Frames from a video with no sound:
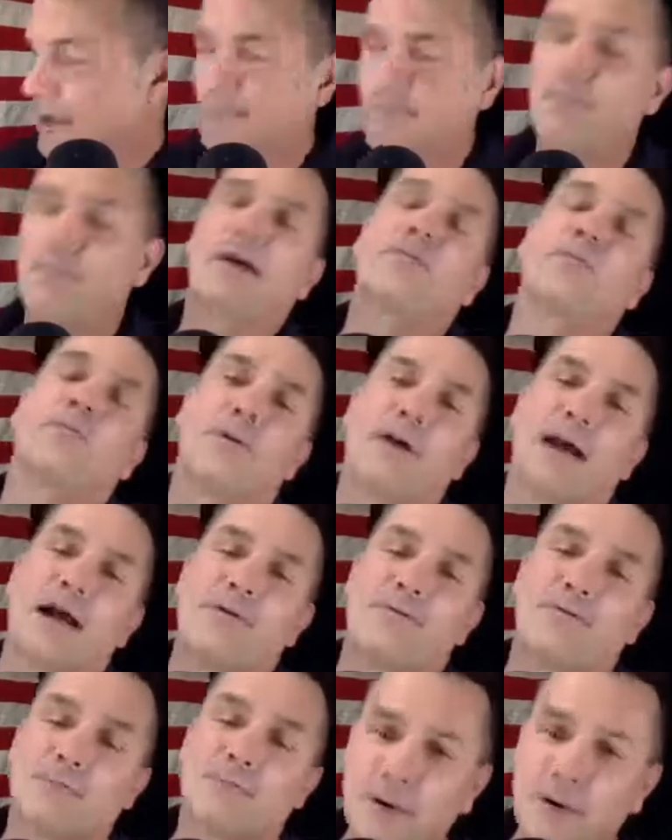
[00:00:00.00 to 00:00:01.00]
But what I
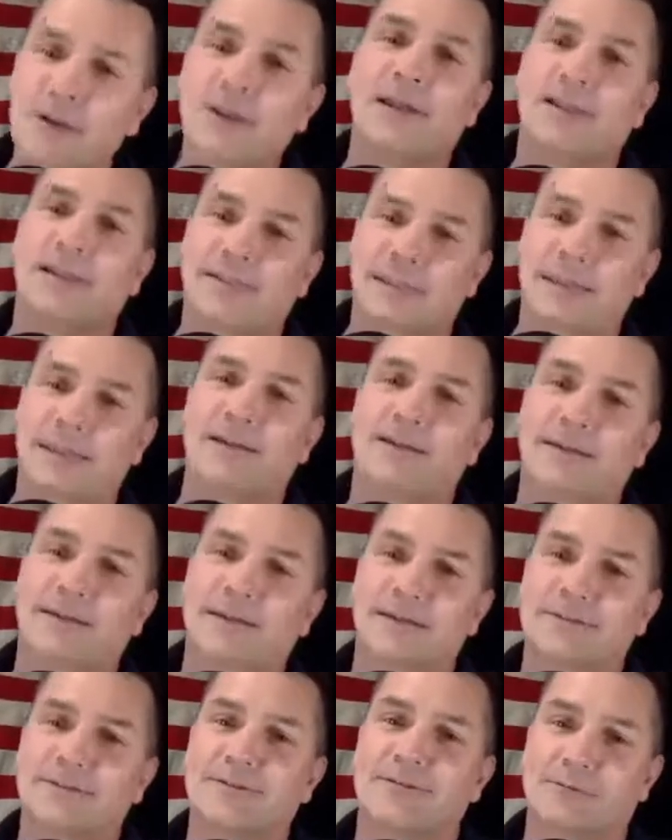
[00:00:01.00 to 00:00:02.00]
really think
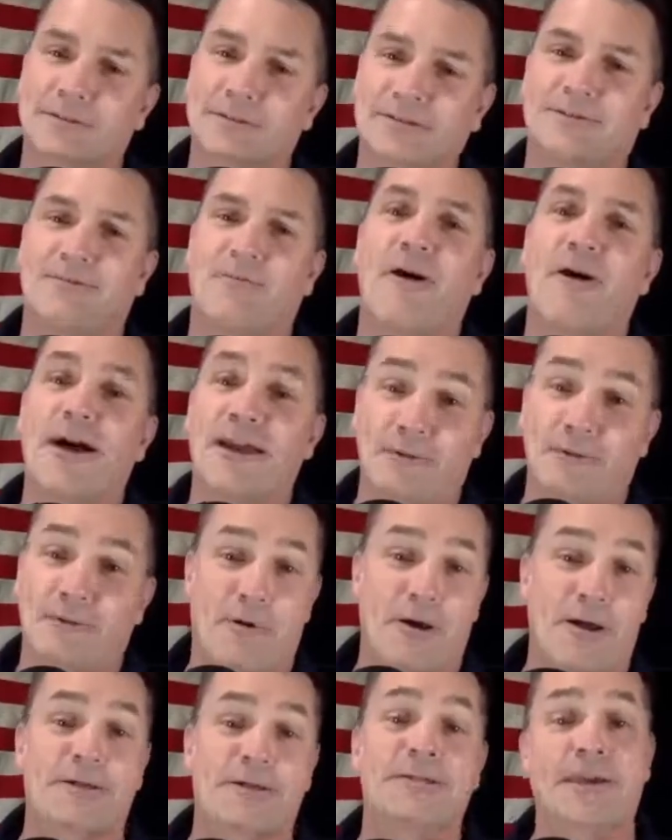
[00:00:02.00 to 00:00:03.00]
is the reason why he
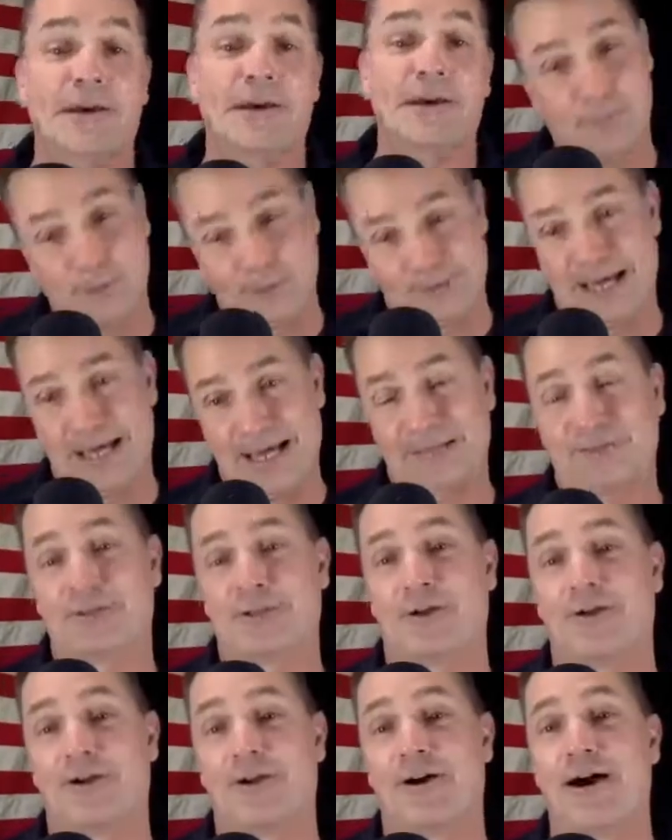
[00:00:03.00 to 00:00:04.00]
wanted to put that
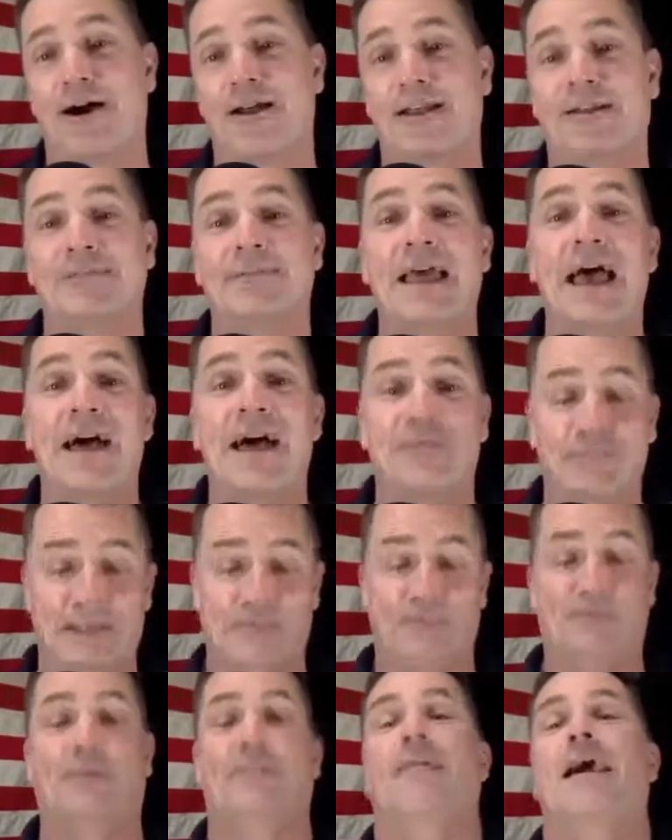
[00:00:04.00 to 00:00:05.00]
shirt on and have me
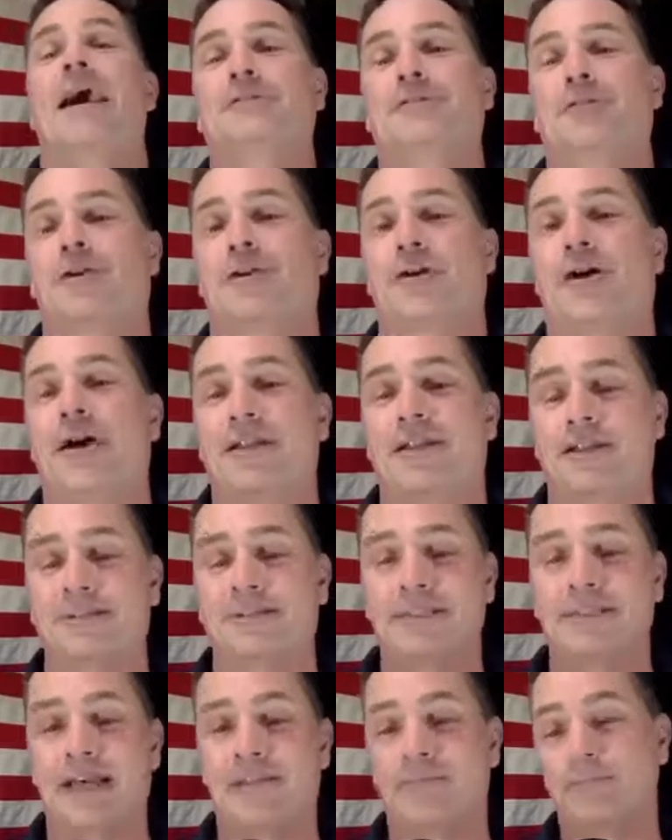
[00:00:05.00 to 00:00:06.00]
put my shirt on
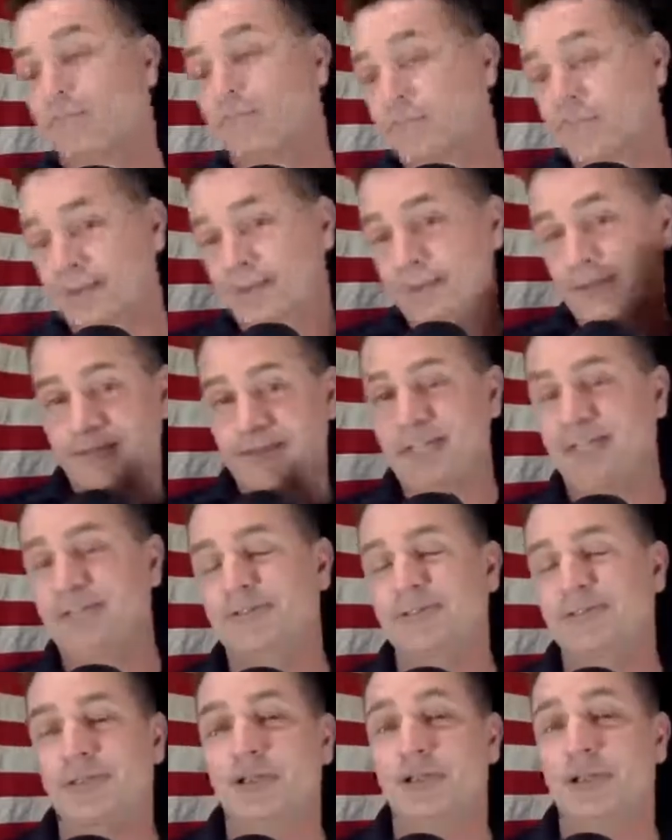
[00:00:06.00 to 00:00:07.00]
is that
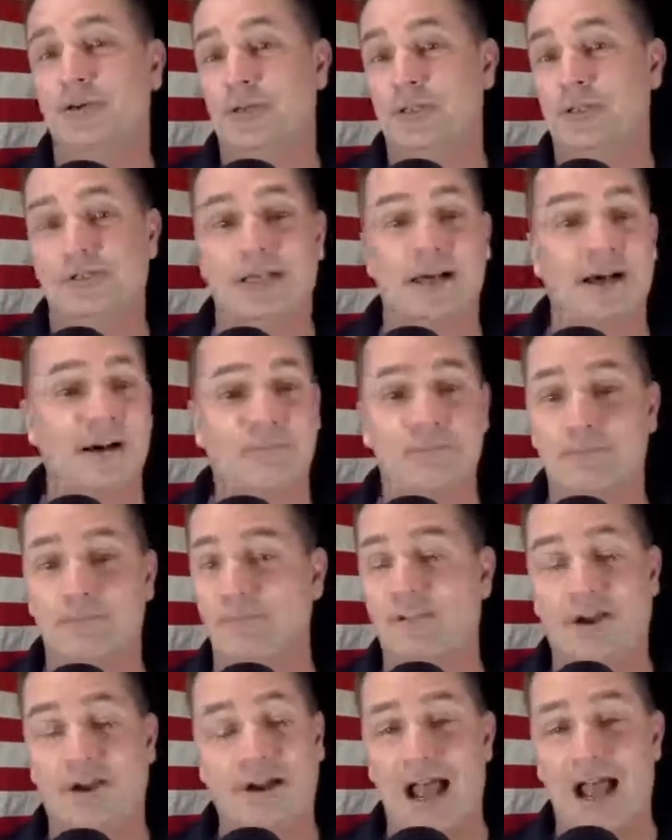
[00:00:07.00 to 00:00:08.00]
TCU is a
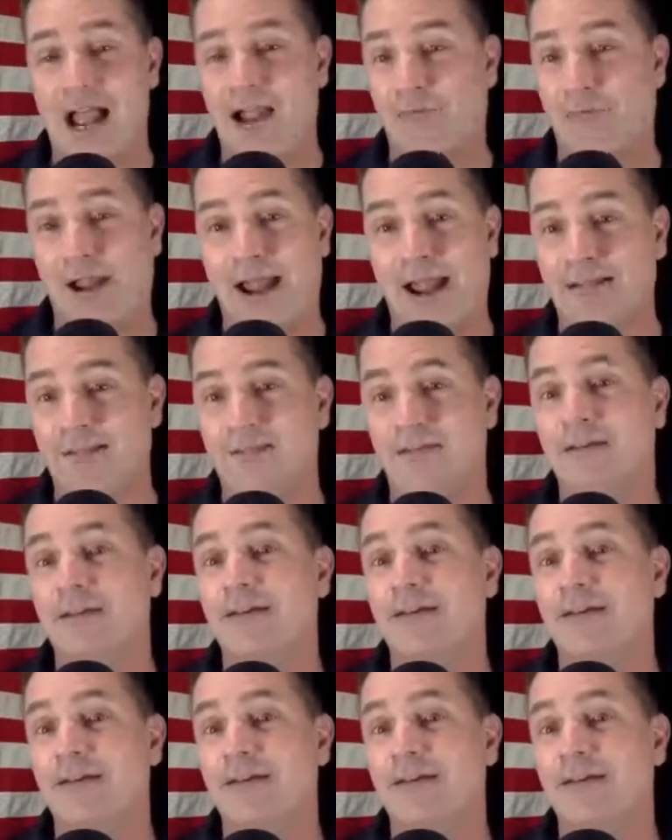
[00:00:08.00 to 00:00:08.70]
very high ranked